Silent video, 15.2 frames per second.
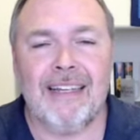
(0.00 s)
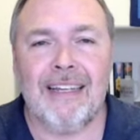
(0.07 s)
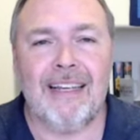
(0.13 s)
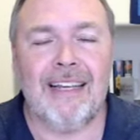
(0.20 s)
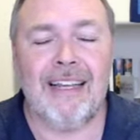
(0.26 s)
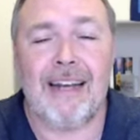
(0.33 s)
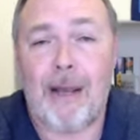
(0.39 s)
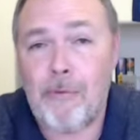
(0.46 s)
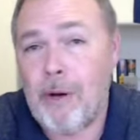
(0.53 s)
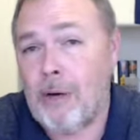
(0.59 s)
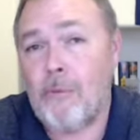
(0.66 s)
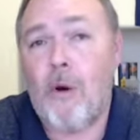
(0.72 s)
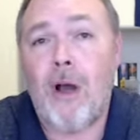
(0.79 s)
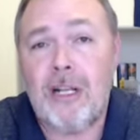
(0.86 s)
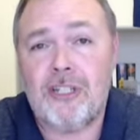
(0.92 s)
and I want
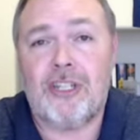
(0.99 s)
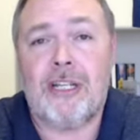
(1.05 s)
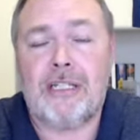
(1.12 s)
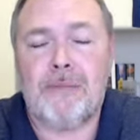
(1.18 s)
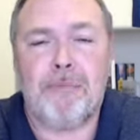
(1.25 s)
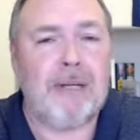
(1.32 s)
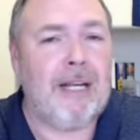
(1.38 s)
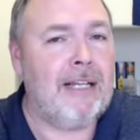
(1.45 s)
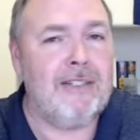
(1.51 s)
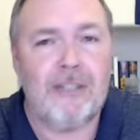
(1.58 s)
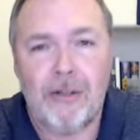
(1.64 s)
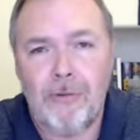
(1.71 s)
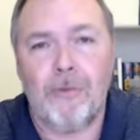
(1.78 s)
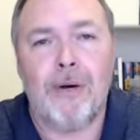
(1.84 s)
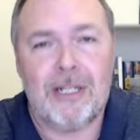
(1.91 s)
to watch it, but I
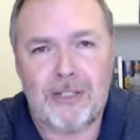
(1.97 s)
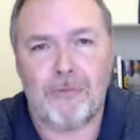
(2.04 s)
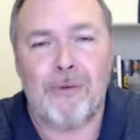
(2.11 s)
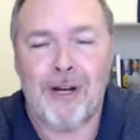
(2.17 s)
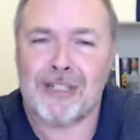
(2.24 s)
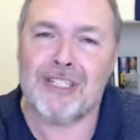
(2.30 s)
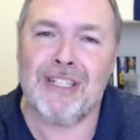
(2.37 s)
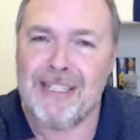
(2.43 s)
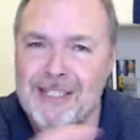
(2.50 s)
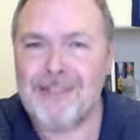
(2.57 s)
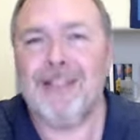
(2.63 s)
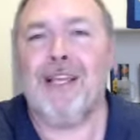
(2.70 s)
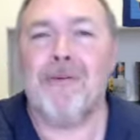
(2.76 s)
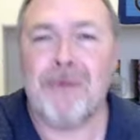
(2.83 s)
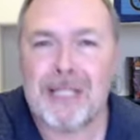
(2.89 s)
don't want to watch it
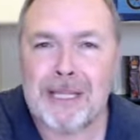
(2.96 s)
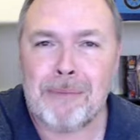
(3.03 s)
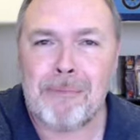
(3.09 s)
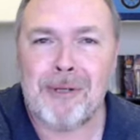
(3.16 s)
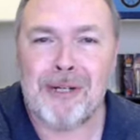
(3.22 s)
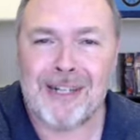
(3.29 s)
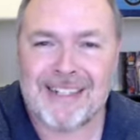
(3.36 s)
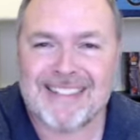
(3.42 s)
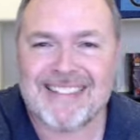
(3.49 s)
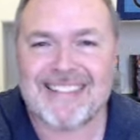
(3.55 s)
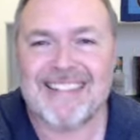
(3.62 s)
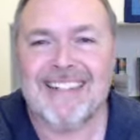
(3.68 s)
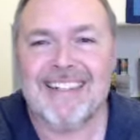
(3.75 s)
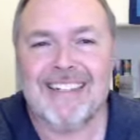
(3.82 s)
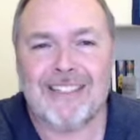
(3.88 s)
until I read the
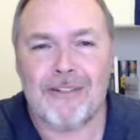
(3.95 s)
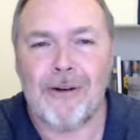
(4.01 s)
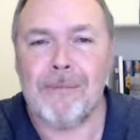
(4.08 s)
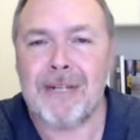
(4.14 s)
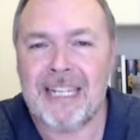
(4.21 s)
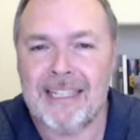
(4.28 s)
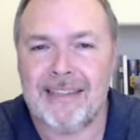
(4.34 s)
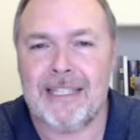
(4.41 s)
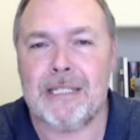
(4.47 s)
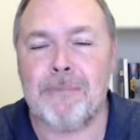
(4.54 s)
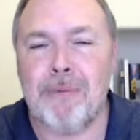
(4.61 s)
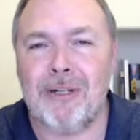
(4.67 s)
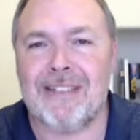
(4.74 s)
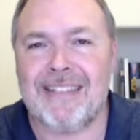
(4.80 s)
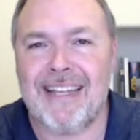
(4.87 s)
books. So I'm going to get these
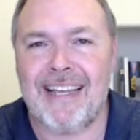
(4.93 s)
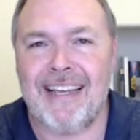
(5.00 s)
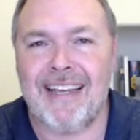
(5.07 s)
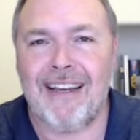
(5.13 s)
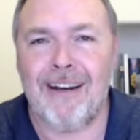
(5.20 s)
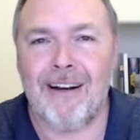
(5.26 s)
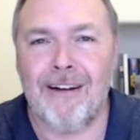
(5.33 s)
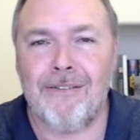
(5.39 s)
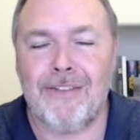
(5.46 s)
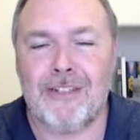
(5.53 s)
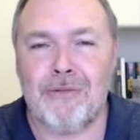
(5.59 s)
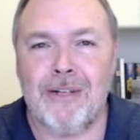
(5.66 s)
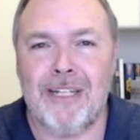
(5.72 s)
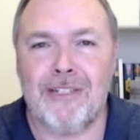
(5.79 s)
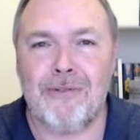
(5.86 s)
books taken care of in
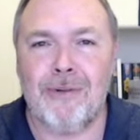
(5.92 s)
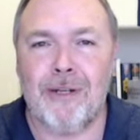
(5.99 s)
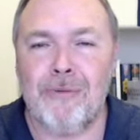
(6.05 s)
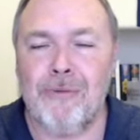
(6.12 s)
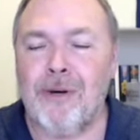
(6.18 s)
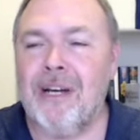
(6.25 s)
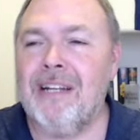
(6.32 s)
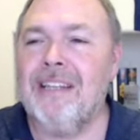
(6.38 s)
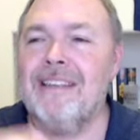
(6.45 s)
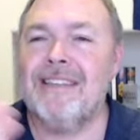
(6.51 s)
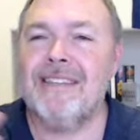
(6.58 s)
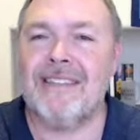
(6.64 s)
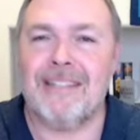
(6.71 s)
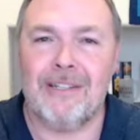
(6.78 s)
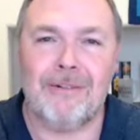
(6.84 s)
2021, and the
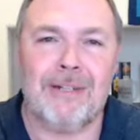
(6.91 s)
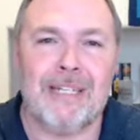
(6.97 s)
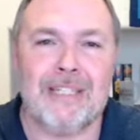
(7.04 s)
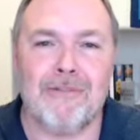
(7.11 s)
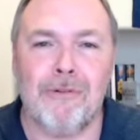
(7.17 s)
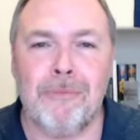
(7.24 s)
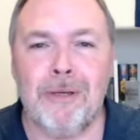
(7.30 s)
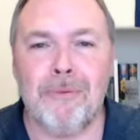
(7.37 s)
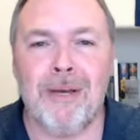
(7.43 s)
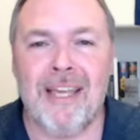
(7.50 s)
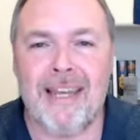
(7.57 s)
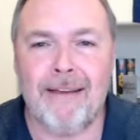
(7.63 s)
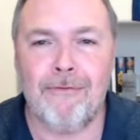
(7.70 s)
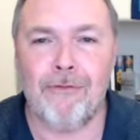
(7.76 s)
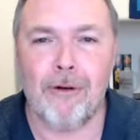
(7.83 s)
series will be
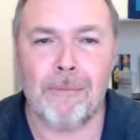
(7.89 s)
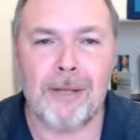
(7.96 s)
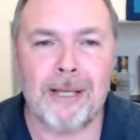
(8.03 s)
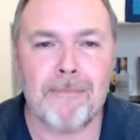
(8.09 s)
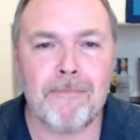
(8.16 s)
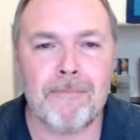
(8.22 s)
waiting for me.